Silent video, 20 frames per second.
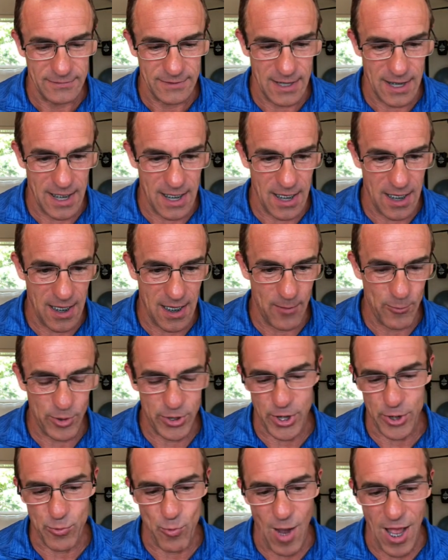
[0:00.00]
which
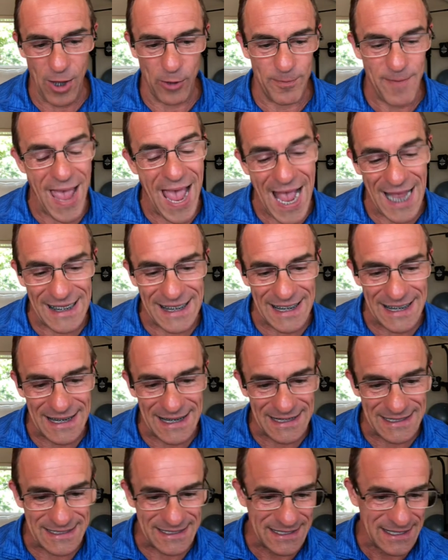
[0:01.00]
is wild
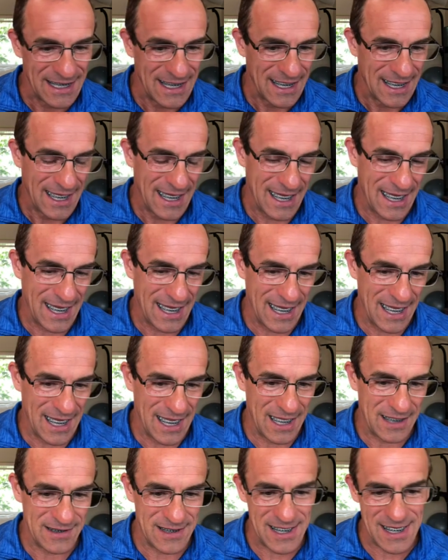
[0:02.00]
packets,
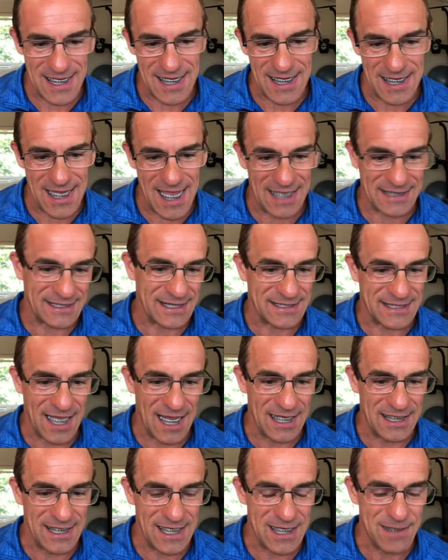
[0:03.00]
and the
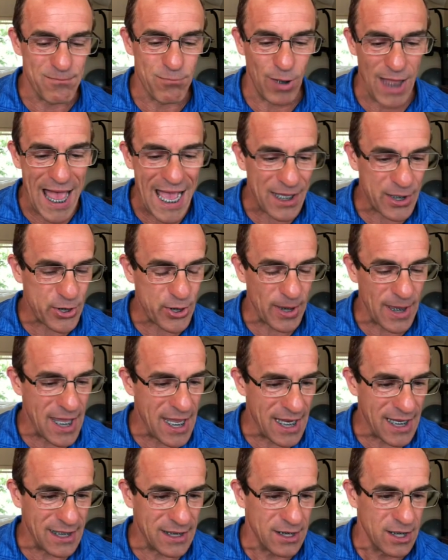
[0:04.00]
SSID black
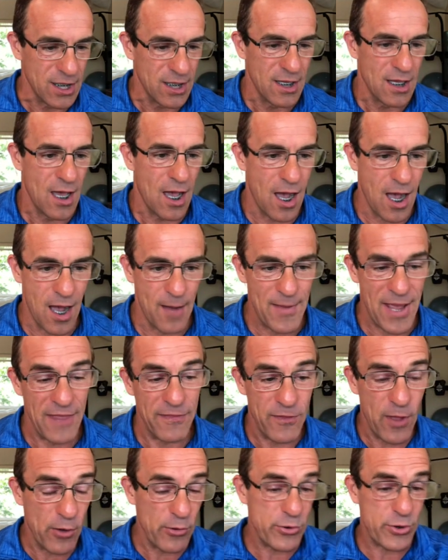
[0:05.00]
slate, and
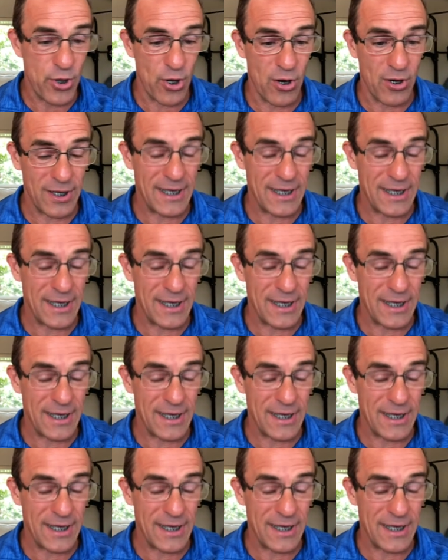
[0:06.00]
those are